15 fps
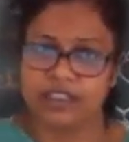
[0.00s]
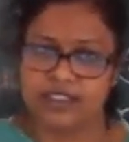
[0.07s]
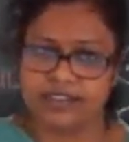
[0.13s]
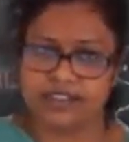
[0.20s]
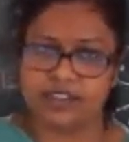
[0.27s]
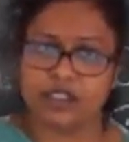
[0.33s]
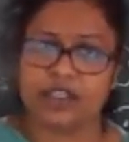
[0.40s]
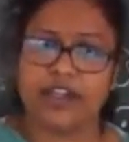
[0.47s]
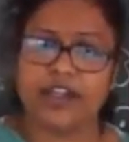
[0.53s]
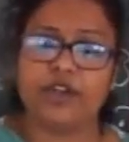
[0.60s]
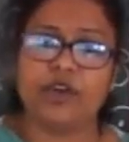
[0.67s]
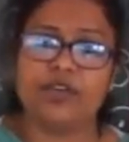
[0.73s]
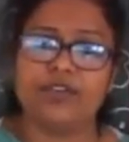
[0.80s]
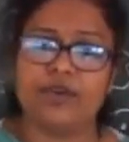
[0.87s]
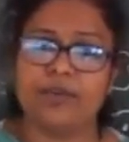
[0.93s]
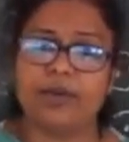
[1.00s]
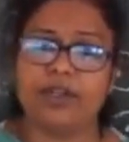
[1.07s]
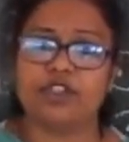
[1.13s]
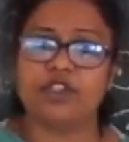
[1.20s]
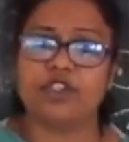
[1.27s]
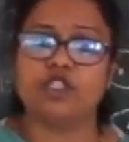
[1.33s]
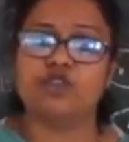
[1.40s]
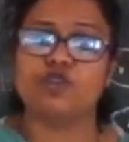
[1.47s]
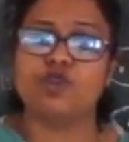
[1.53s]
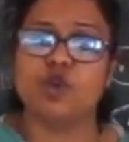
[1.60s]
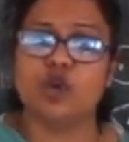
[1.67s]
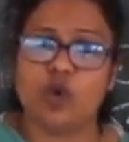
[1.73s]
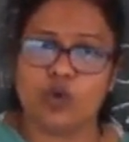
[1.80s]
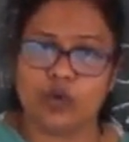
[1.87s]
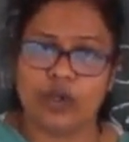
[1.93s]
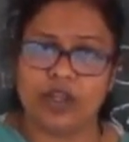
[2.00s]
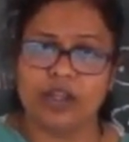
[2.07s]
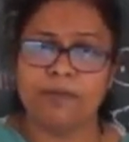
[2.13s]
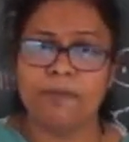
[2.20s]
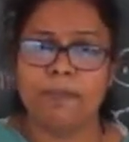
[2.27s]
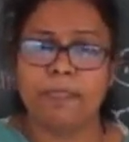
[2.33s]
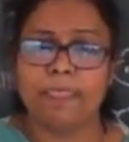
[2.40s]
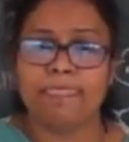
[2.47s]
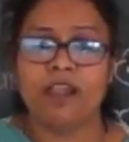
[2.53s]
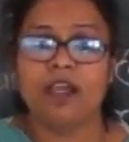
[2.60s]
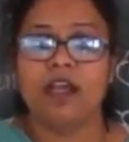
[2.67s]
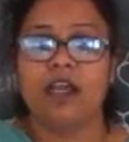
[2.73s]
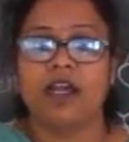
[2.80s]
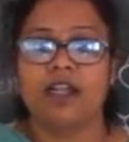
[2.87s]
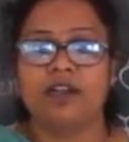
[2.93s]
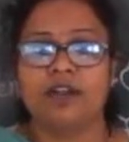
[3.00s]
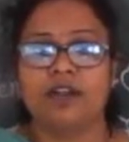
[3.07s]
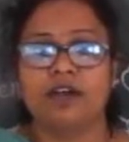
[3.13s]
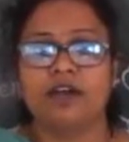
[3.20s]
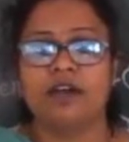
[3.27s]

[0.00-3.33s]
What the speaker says: its rate of reproduction is slower, and